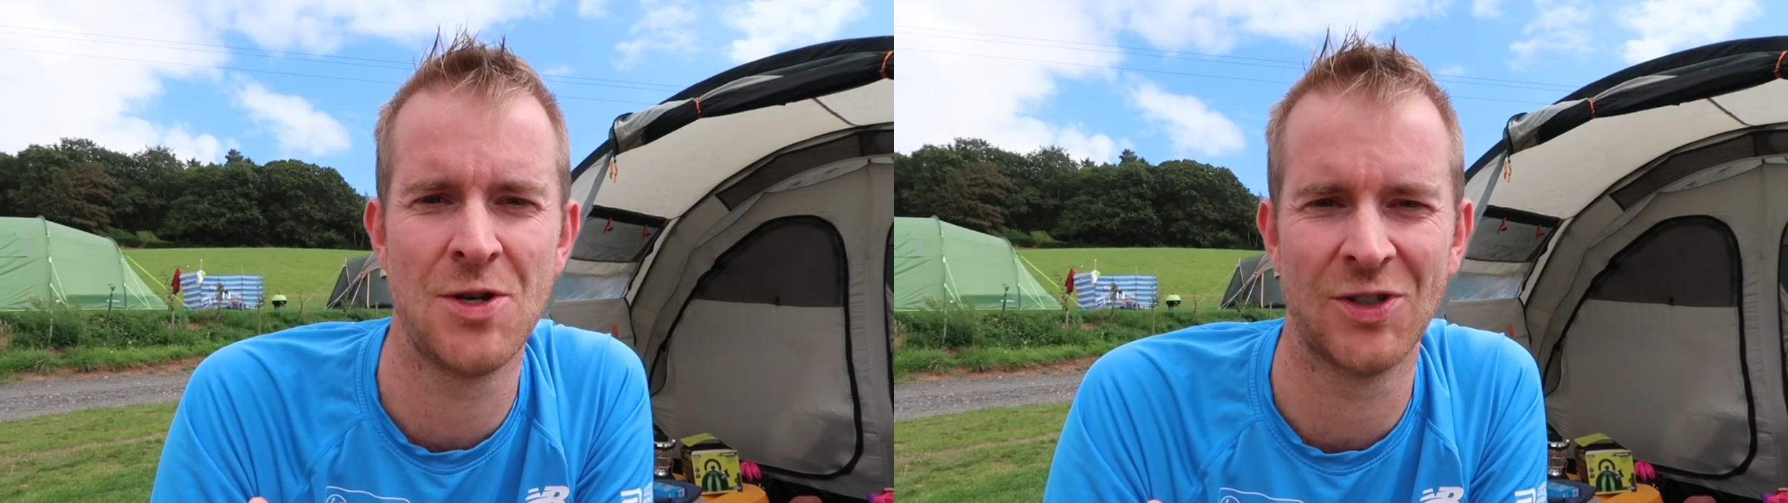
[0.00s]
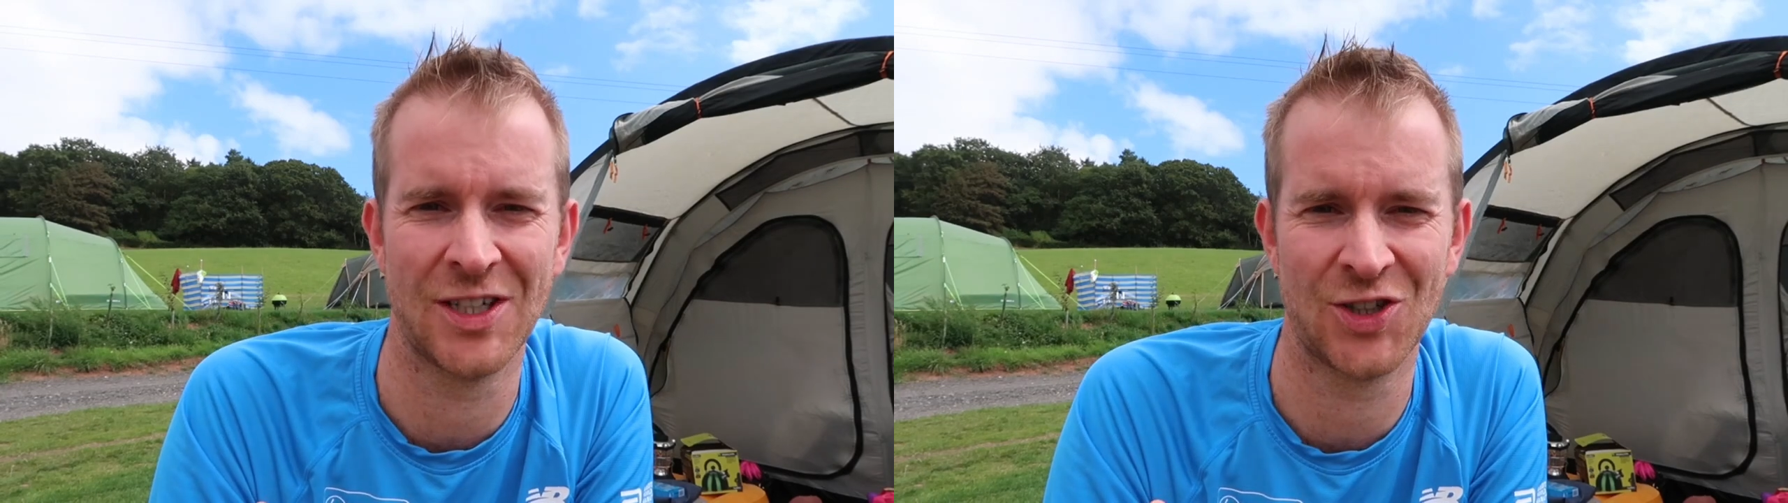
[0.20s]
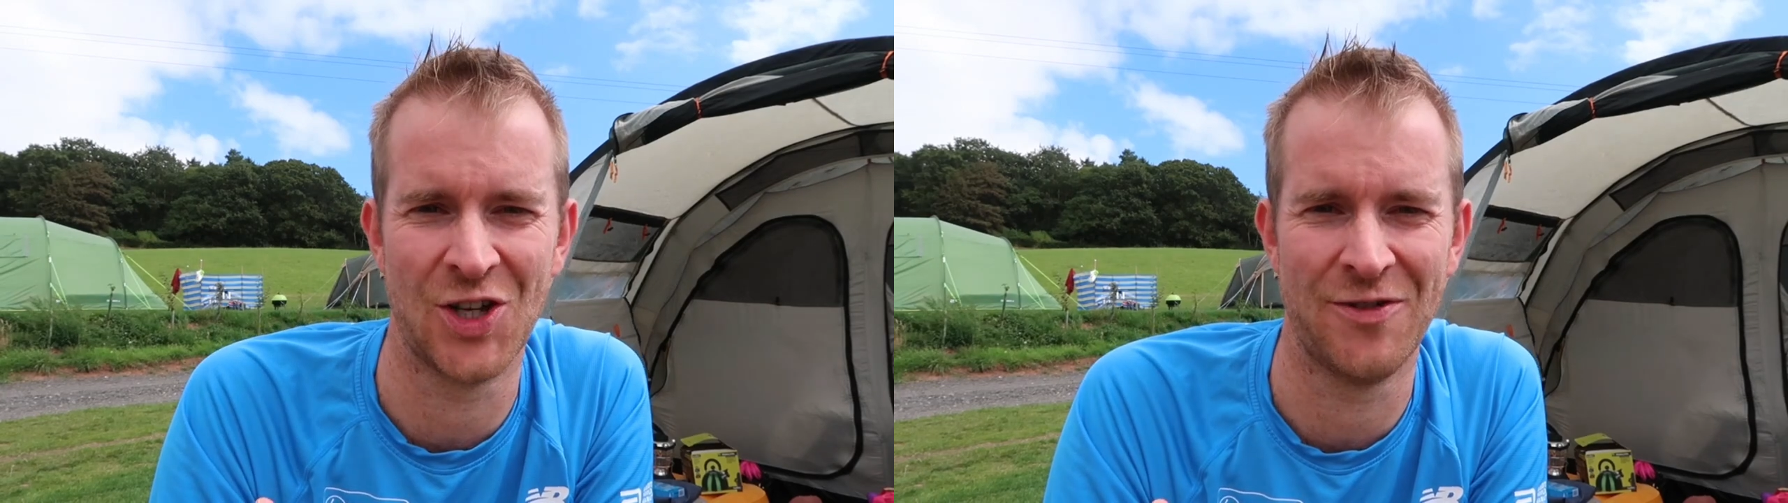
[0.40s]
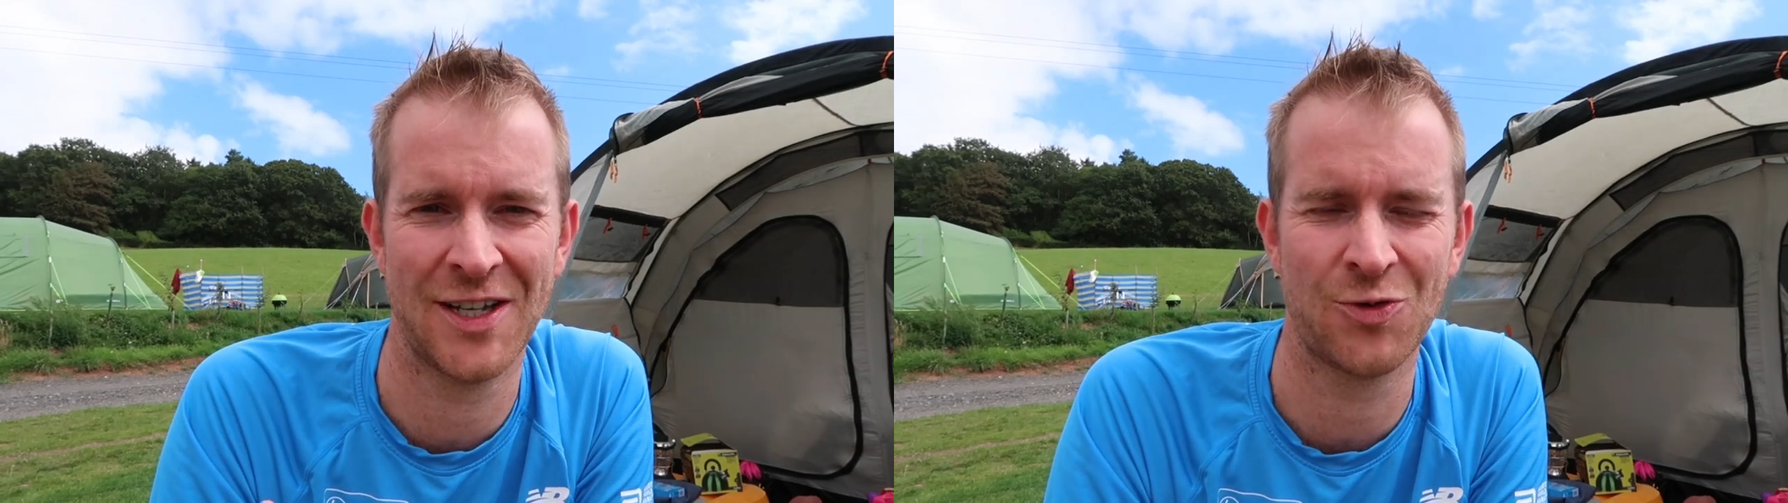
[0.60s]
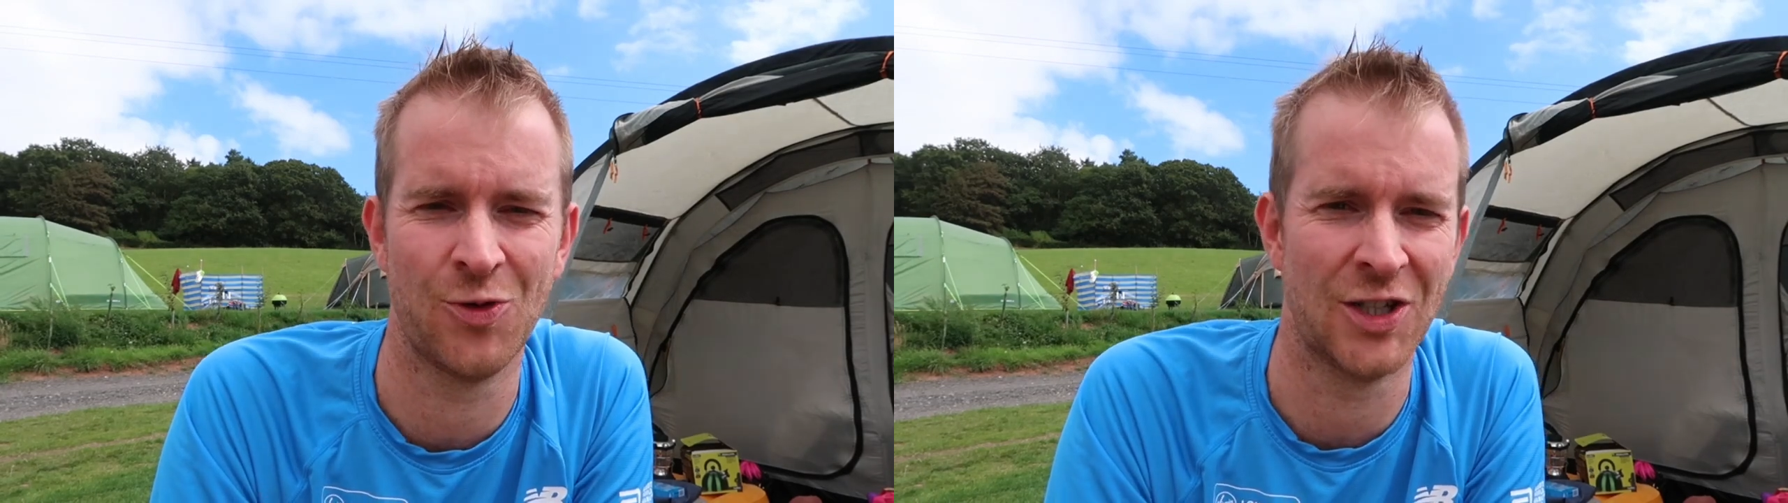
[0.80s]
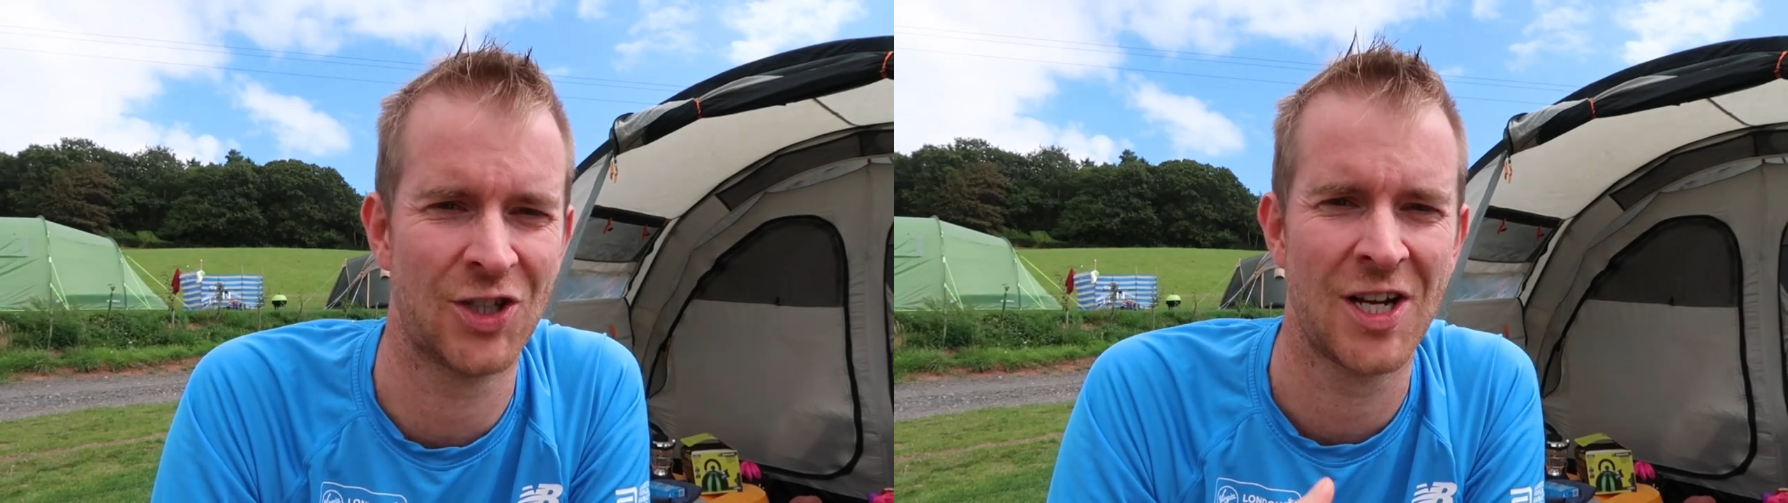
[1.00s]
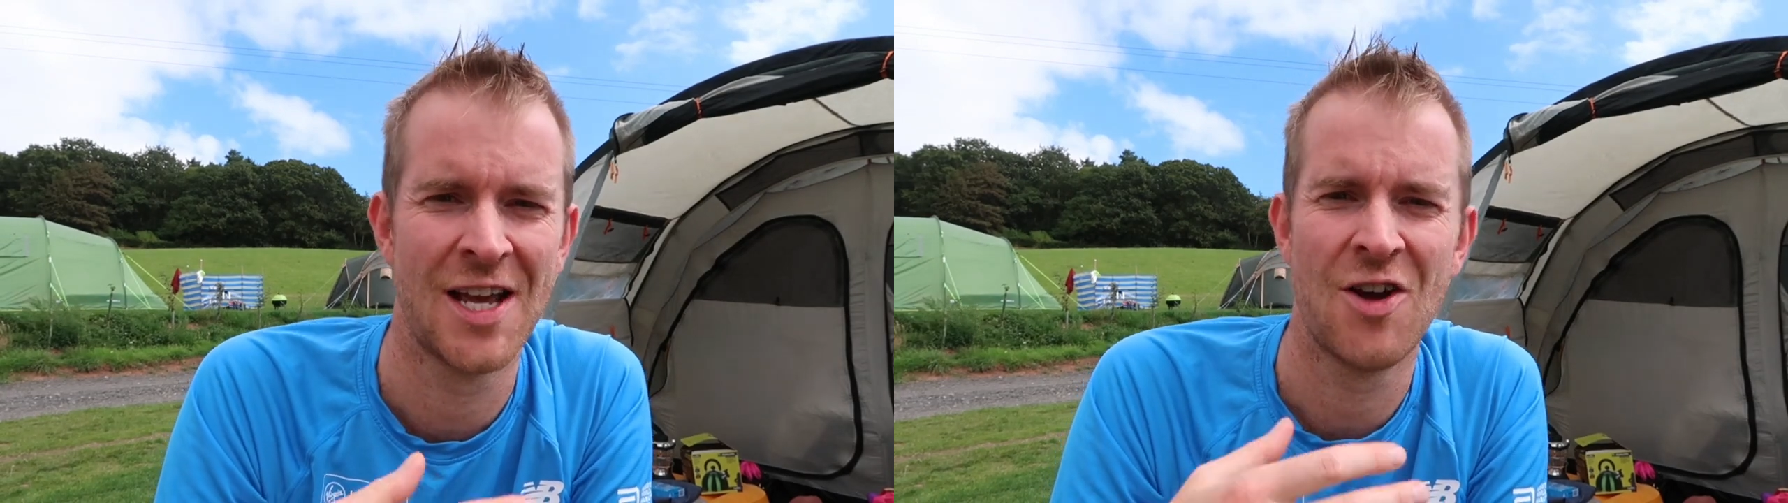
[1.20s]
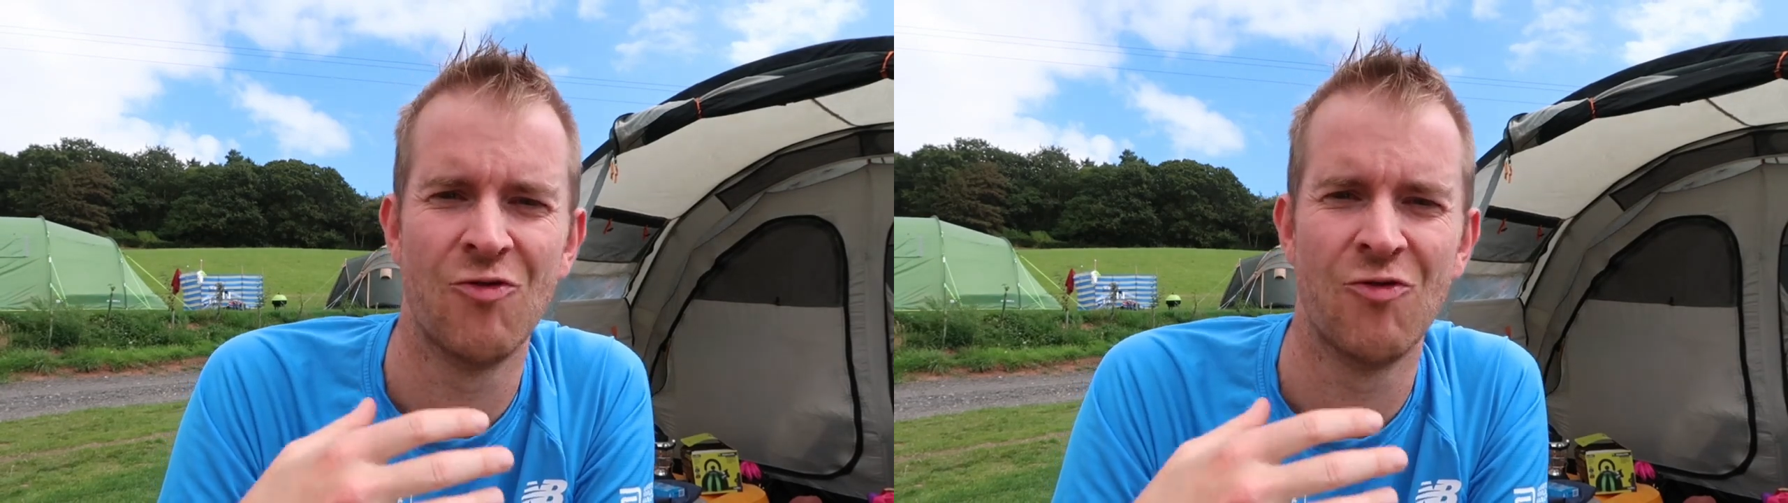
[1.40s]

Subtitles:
Music service which